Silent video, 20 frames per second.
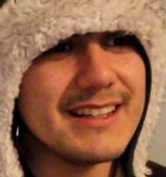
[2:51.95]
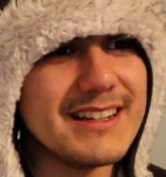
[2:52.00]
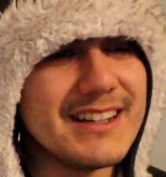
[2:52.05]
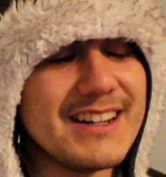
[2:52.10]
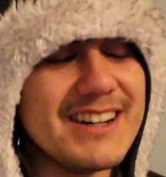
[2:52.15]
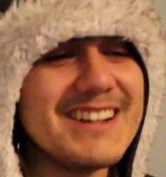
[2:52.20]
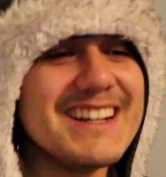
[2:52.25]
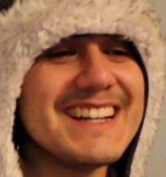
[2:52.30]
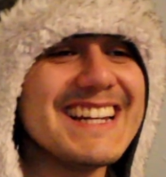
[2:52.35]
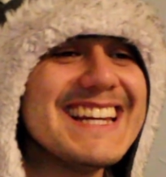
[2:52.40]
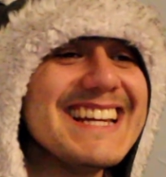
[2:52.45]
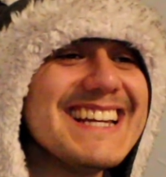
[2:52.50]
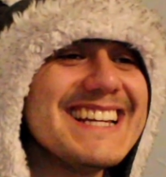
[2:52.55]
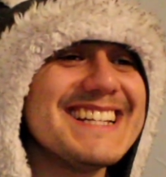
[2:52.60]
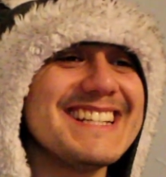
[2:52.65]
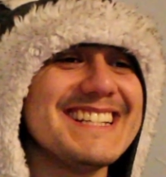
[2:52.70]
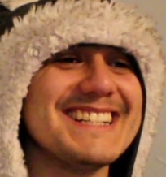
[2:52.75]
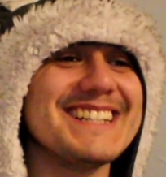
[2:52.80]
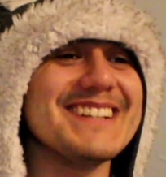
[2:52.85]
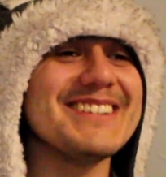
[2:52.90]
Oh, it
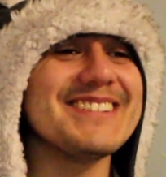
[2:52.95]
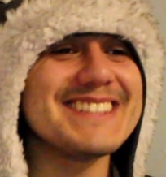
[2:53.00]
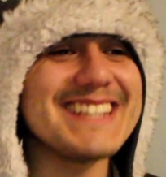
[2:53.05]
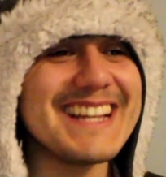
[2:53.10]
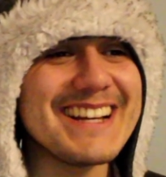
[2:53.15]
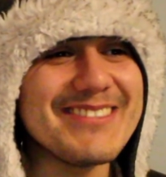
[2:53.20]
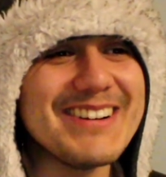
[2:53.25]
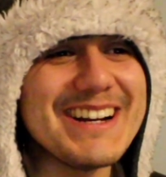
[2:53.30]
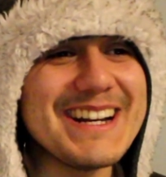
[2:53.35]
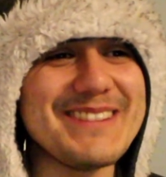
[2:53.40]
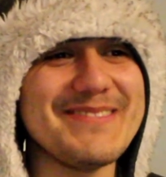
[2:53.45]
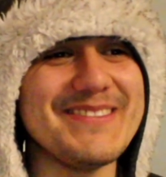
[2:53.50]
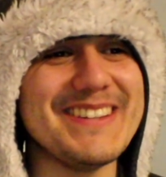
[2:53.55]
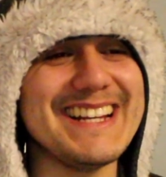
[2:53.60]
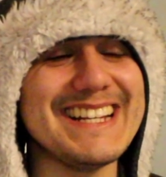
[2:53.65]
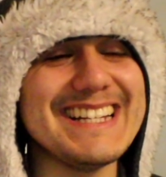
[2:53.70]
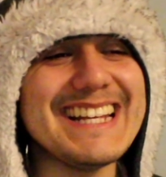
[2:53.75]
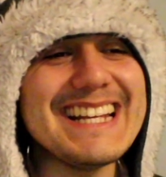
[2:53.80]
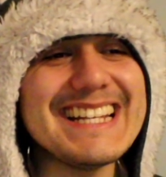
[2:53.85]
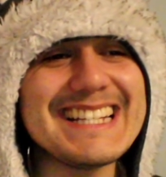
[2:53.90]
is. I was like, wait a
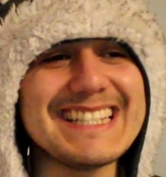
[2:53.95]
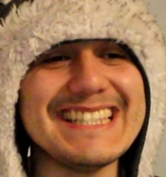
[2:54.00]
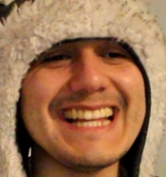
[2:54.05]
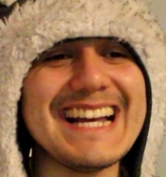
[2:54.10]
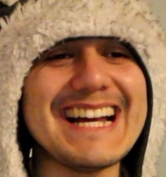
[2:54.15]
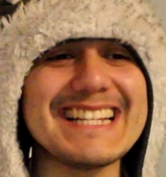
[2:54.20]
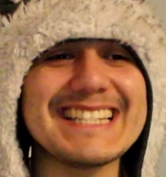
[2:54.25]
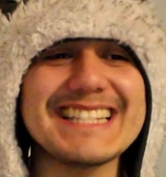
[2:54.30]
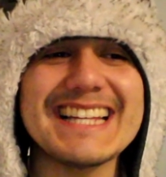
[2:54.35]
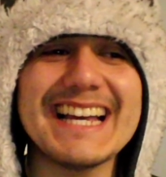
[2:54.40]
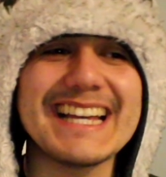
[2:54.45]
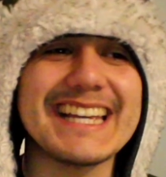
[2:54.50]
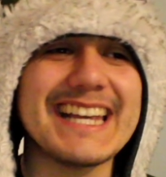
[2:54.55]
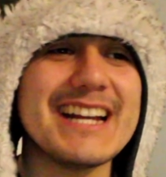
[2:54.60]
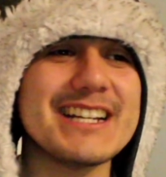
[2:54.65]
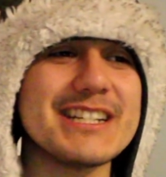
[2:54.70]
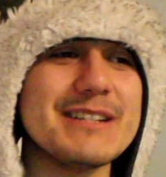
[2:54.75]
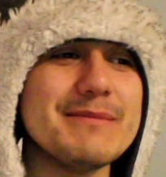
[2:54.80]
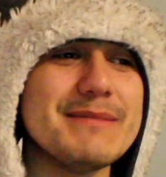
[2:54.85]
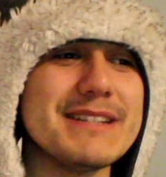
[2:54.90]
minute, that is not Slide
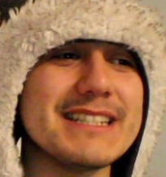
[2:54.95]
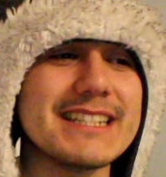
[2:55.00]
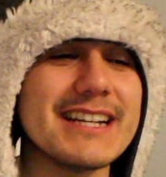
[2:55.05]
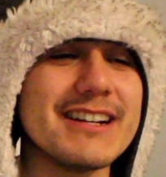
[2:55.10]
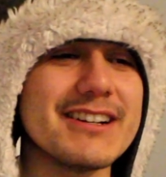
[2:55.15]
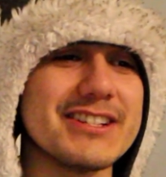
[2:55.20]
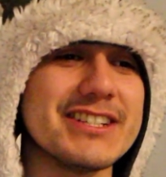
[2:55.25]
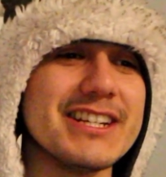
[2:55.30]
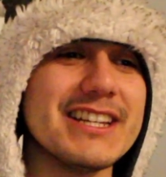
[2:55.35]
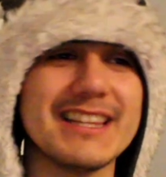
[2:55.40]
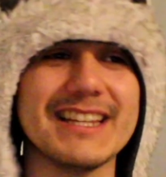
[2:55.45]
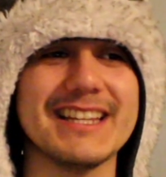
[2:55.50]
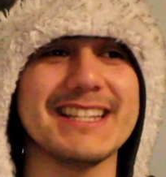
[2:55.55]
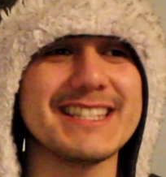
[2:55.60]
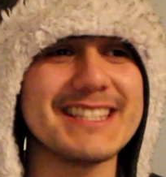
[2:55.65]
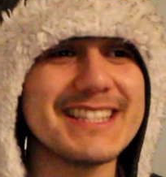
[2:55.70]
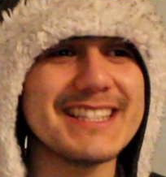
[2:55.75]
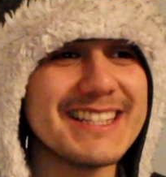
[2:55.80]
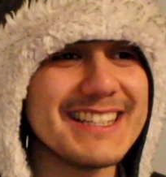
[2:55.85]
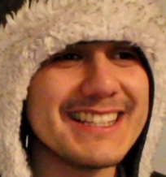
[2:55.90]
Catch. You'd be scared
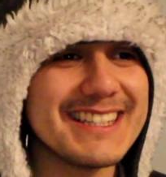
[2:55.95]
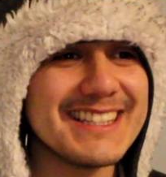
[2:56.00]
shitless.